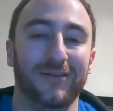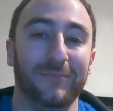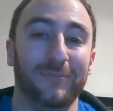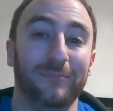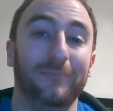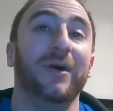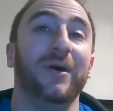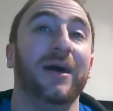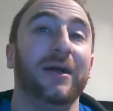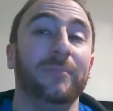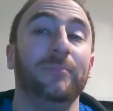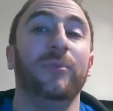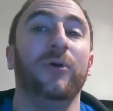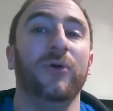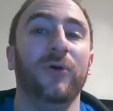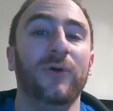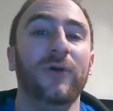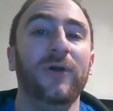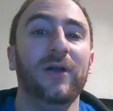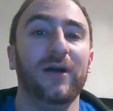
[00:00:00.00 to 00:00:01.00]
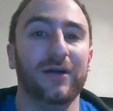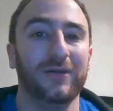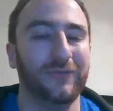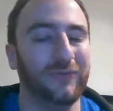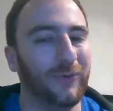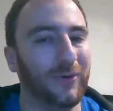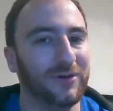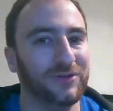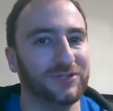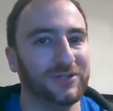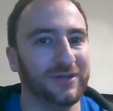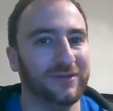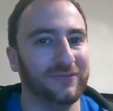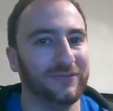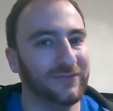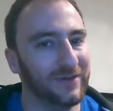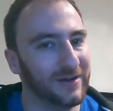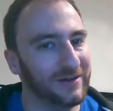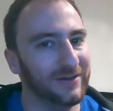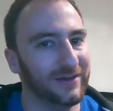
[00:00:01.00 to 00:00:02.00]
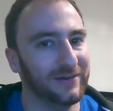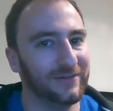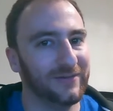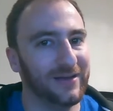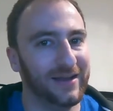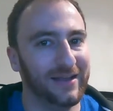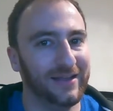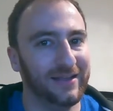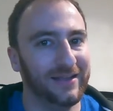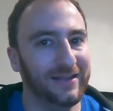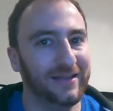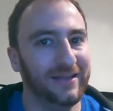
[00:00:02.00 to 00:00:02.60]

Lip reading: My poor, unfortunate friend on Reddit